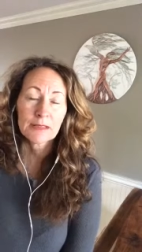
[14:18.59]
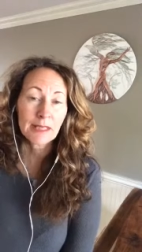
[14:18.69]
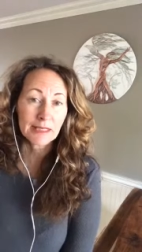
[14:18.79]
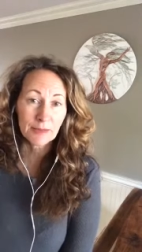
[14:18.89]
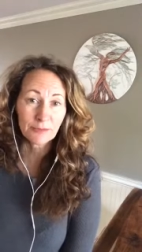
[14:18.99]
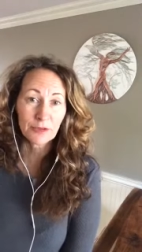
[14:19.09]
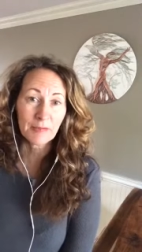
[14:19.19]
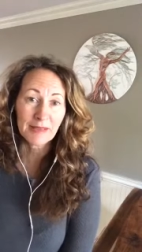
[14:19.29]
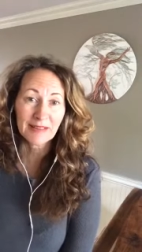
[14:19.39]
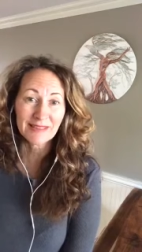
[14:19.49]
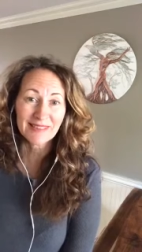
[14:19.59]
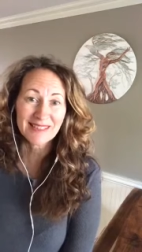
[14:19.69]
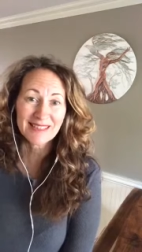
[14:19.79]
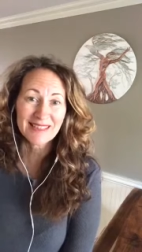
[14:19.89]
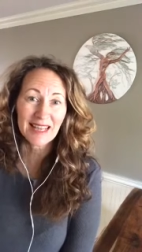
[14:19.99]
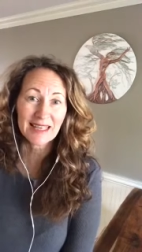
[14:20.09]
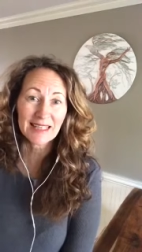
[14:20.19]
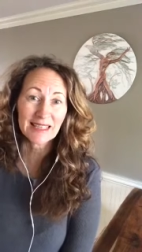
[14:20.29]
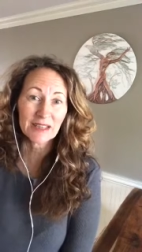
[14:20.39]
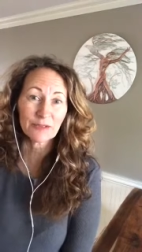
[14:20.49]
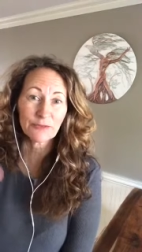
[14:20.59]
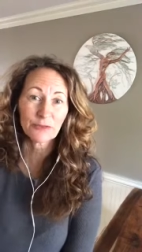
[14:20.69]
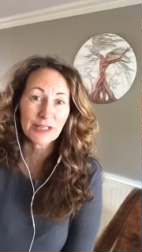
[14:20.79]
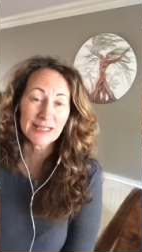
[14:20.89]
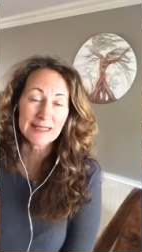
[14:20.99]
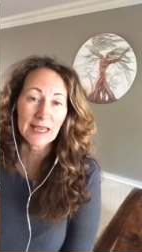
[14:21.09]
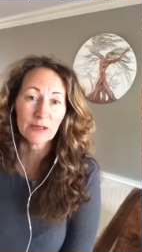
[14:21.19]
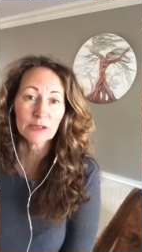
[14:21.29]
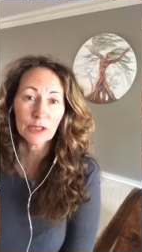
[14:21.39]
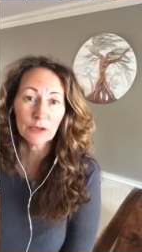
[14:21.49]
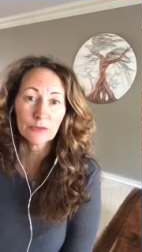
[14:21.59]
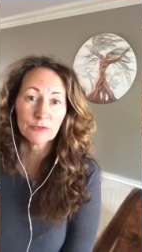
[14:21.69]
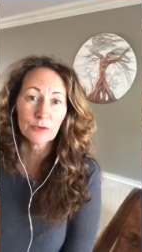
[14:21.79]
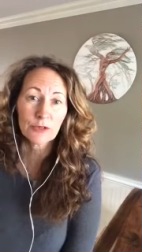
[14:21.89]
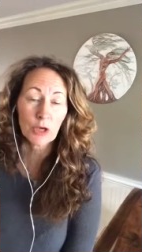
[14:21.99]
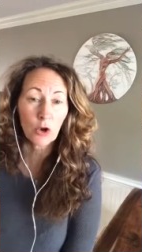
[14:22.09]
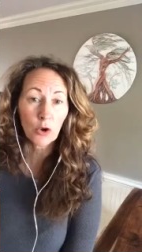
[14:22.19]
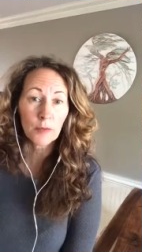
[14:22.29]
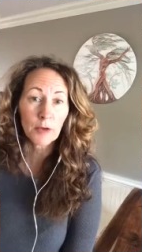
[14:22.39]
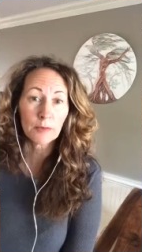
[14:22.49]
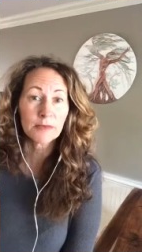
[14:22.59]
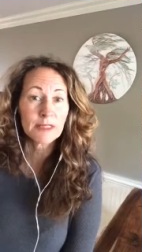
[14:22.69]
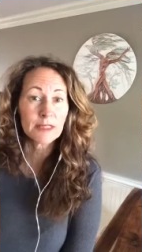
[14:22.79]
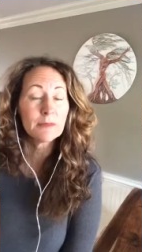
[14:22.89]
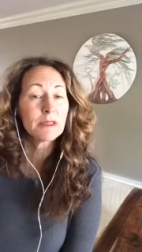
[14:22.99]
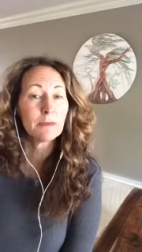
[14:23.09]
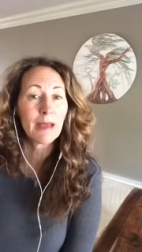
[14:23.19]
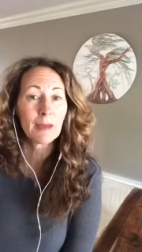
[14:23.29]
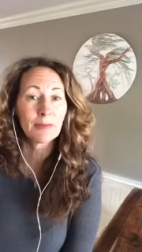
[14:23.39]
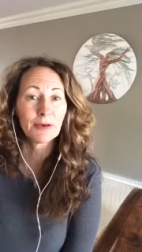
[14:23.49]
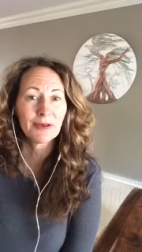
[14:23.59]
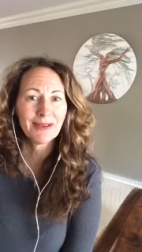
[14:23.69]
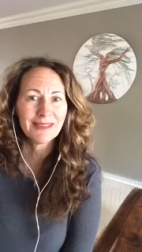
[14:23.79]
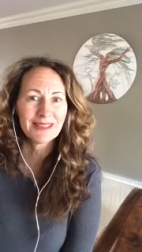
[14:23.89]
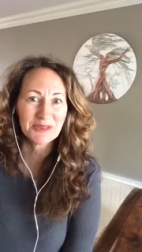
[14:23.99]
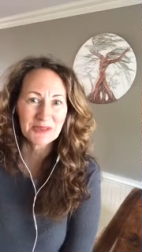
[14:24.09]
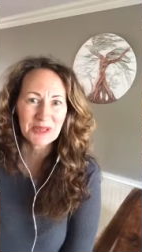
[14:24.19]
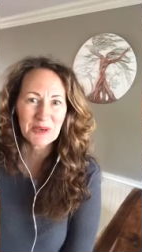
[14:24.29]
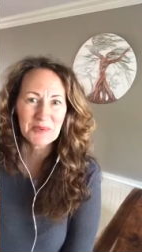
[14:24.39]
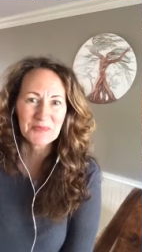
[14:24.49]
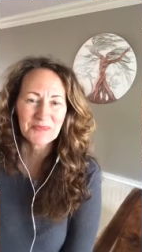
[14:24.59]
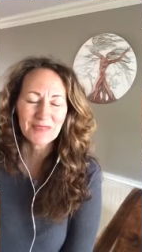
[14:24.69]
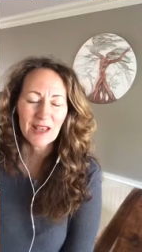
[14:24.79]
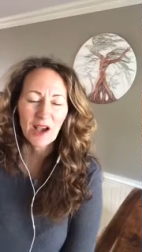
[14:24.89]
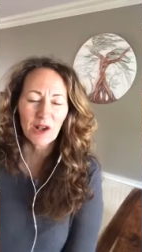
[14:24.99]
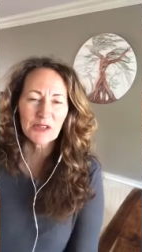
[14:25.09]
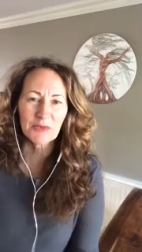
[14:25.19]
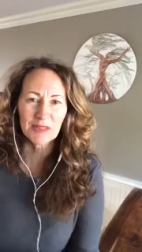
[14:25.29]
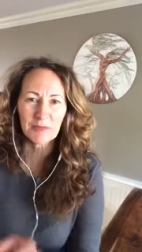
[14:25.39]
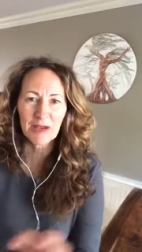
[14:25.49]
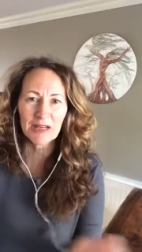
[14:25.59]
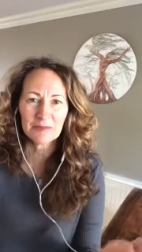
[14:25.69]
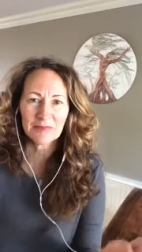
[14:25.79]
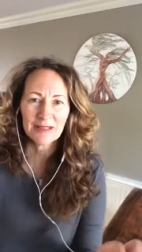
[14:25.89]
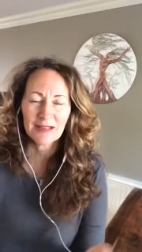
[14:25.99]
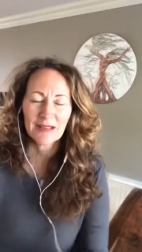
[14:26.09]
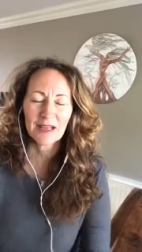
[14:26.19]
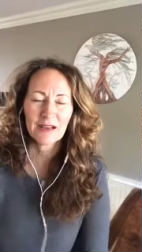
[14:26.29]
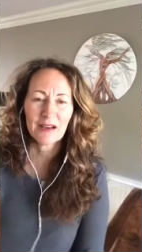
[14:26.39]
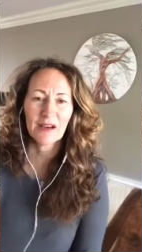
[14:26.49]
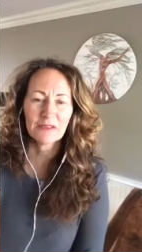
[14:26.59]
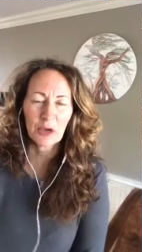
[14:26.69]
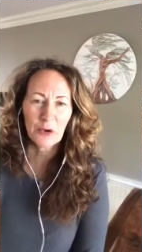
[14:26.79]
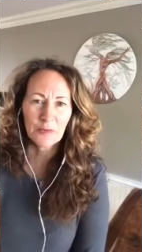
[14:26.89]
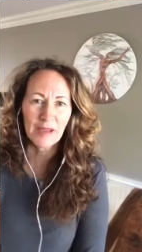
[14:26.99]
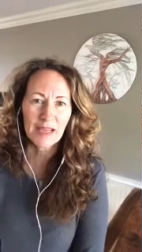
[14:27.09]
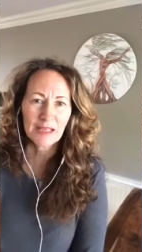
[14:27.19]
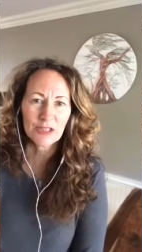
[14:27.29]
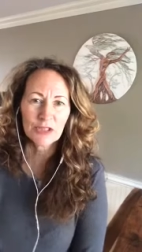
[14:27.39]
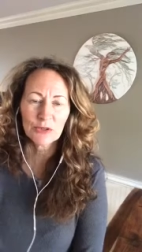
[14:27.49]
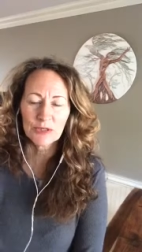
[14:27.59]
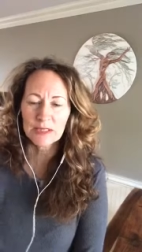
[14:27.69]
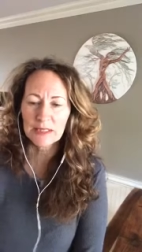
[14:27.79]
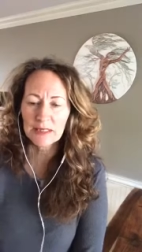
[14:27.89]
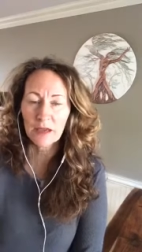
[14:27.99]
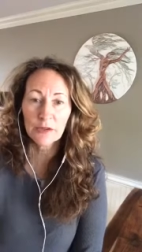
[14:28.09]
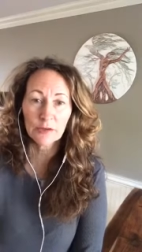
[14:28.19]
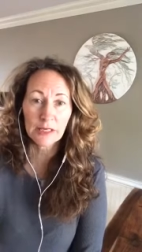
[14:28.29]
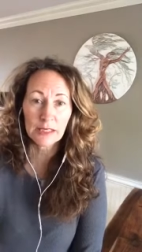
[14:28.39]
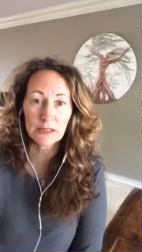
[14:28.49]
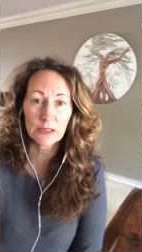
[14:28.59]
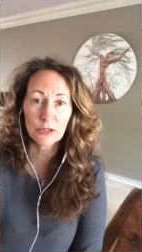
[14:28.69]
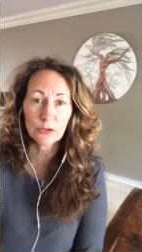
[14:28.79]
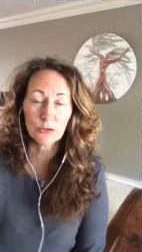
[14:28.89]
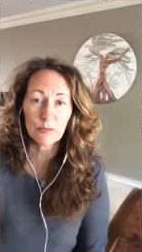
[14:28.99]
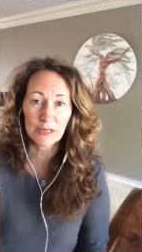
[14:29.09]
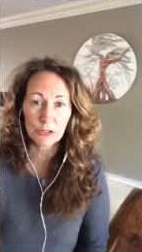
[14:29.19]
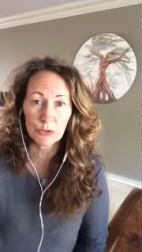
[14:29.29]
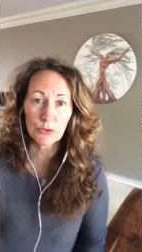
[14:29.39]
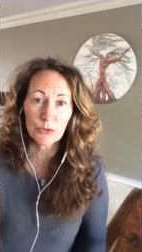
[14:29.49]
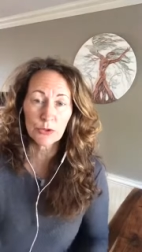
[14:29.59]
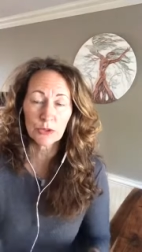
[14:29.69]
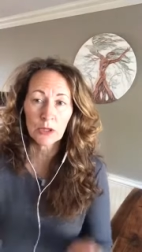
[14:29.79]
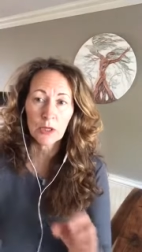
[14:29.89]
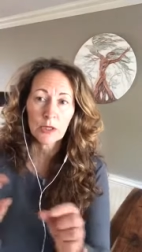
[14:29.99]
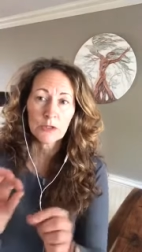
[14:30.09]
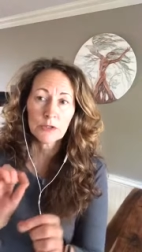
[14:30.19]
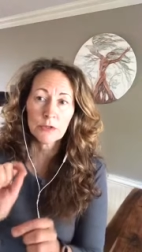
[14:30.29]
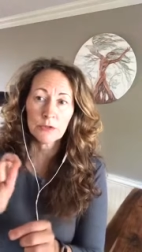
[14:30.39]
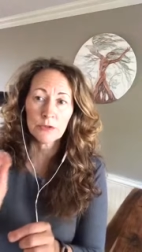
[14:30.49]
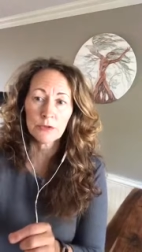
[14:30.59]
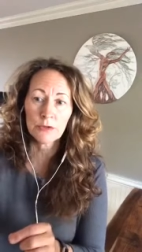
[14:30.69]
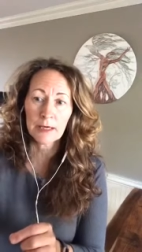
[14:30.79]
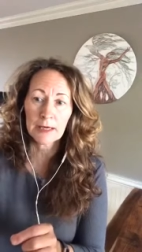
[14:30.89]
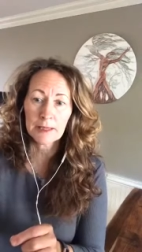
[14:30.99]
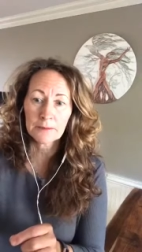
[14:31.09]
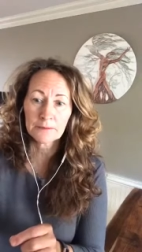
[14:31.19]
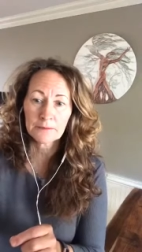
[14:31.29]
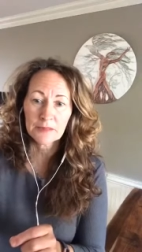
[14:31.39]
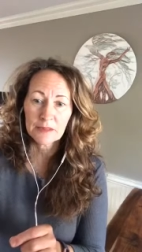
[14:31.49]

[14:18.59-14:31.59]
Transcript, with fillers: signed up for the mailing list, and get the free download for the hormone symptom mapper, do so. Also, at the bottom uh, of the homepage, you'll see other links to my school, to um,